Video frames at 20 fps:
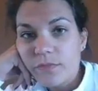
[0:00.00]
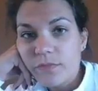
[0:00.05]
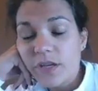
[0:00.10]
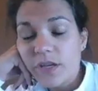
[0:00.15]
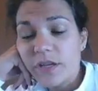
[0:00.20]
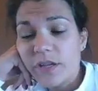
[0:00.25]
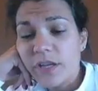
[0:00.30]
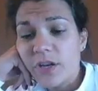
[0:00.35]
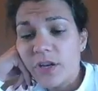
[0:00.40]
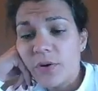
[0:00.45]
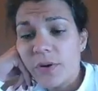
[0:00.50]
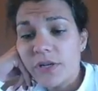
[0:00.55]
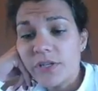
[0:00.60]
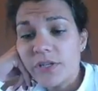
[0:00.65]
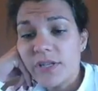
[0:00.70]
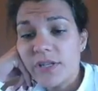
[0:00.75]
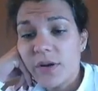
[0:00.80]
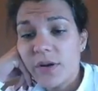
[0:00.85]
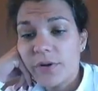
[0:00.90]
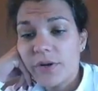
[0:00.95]
And the
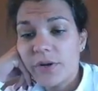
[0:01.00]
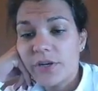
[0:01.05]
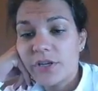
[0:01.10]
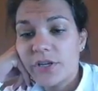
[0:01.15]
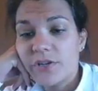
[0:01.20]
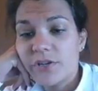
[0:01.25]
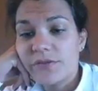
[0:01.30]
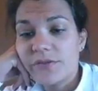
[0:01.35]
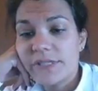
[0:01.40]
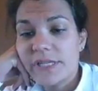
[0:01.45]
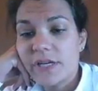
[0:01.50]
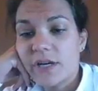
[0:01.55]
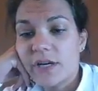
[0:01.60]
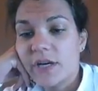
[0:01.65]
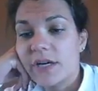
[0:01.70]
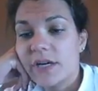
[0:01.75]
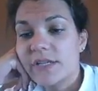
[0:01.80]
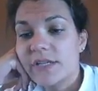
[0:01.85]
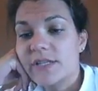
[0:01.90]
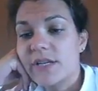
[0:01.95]
equation that we're going to use
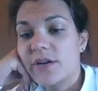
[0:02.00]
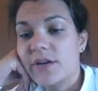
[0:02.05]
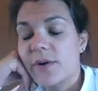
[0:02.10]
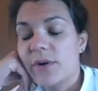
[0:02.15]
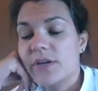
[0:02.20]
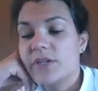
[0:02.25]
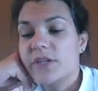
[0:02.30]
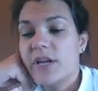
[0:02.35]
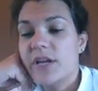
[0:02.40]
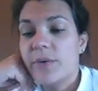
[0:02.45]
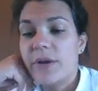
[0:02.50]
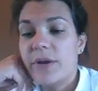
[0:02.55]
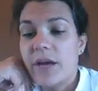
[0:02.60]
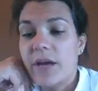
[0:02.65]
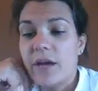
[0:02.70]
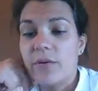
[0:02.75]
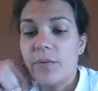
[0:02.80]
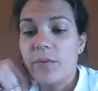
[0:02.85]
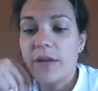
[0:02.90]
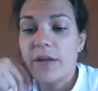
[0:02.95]
here is the equation that we
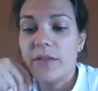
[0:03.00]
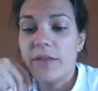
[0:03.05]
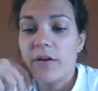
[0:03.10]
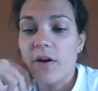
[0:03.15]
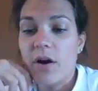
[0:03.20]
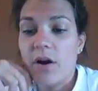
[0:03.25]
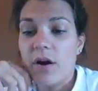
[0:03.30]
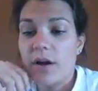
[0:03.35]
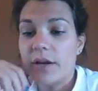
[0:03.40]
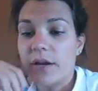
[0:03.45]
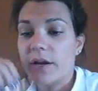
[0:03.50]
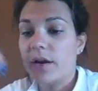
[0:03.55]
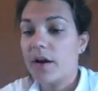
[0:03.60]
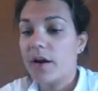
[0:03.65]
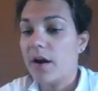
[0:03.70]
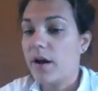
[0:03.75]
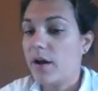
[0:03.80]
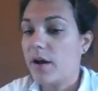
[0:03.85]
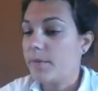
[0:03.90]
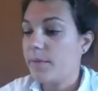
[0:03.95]
end with on
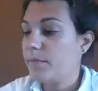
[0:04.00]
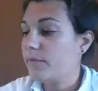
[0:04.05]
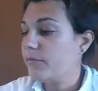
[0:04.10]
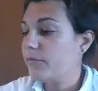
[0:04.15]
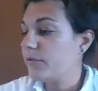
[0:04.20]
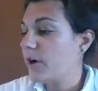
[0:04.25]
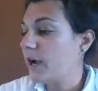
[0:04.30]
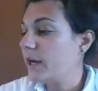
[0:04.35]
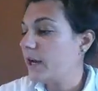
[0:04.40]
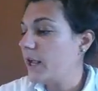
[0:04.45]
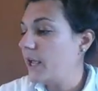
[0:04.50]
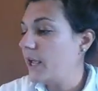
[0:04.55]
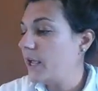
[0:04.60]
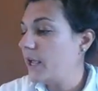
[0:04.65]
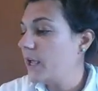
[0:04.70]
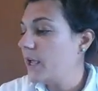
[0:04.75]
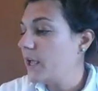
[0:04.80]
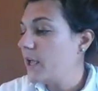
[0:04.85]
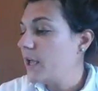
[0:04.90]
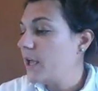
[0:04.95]

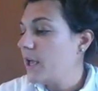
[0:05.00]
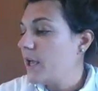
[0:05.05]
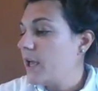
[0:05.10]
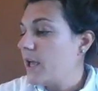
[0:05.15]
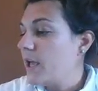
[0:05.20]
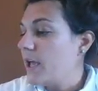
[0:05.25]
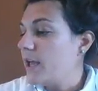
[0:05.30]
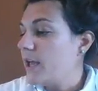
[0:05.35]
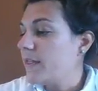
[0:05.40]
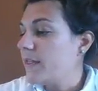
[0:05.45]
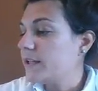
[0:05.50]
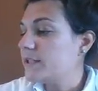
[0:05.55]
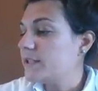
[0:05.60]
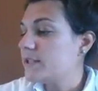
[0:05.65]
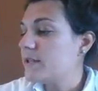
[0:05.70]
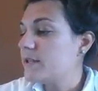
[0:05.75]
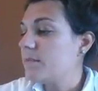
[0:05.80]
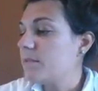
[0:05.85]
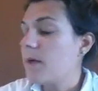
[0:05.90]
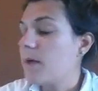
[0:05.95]
Friday, and that's
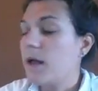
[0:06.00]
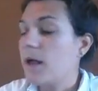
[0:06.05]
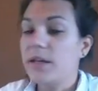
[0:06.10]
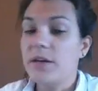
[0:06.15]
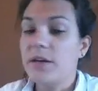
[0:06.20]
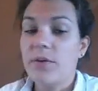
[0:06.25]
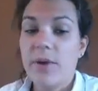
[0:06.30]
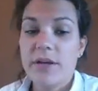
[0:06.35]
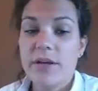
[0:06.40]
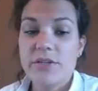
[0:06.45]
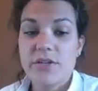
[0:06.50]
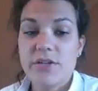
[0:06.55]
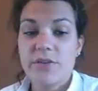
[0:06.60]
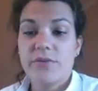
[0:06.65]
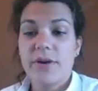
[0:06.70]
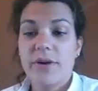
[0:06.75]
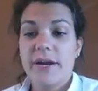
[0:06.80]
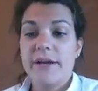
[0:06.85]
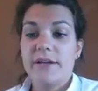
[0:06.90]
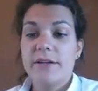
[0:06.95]
the MEL equation,
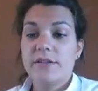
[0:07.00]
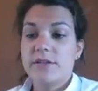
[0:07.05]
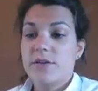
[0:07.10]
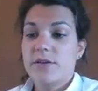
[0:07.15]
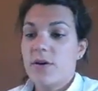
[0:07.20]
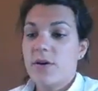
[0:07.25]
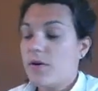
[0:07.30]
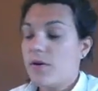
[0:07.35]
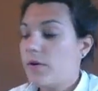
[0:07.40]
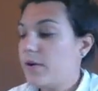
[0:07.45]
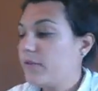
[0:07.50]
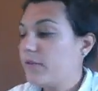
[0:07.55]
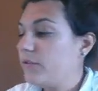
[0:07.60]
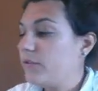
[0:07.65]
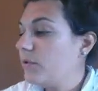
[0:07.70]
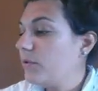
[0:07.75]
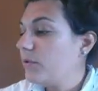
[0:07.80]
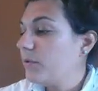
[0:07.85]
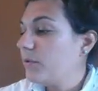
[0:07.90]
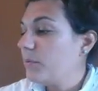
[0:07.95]
right? So if
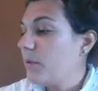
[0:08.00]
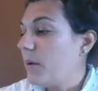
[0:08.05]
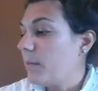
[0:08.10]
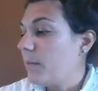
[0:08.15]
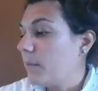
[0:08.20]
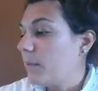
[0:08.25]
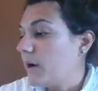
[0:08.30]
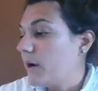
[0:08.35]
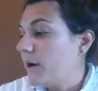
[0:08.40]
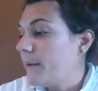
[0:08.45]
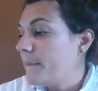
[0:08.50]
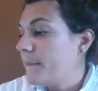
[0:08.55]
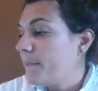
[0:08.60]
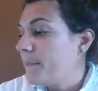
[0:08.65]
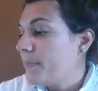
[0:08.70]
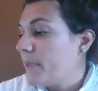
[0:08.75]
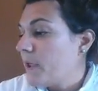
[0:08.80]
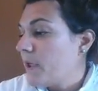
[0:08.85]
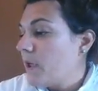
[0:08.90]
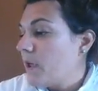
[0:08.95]
you remember,
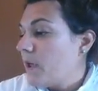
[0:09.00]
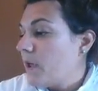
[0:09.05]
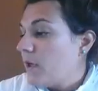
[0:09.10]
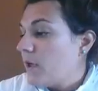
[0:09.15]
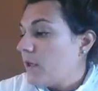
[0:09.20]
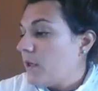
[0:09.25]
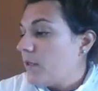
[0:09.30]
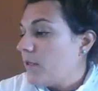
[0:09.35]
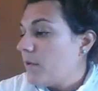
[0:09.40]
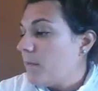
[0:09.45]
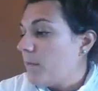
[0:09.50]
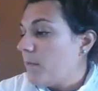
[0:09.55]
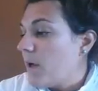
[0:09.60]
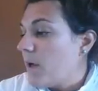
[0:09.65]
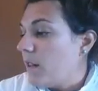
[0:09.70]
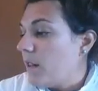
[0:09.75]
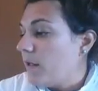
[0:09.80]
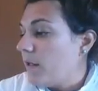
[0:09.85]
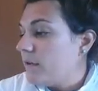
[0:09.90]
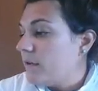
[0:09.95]
the
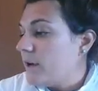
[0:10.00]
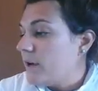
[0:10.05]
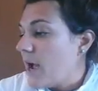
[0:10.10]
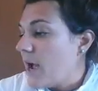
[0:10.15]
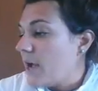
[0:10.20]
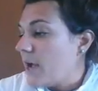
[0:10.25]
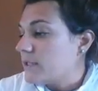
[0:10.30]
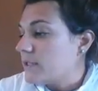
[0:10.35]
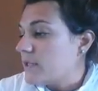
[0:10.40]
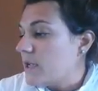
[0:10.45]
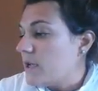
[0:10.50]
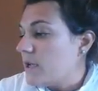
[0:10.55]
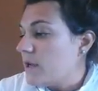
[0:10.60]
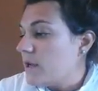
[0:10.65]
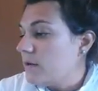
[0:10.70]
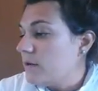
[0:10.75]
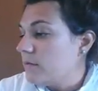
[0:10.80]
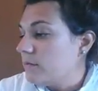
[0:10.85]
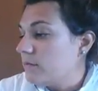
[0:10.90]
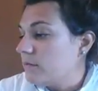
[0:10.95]
MEL of an
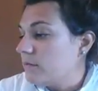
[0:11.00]
acid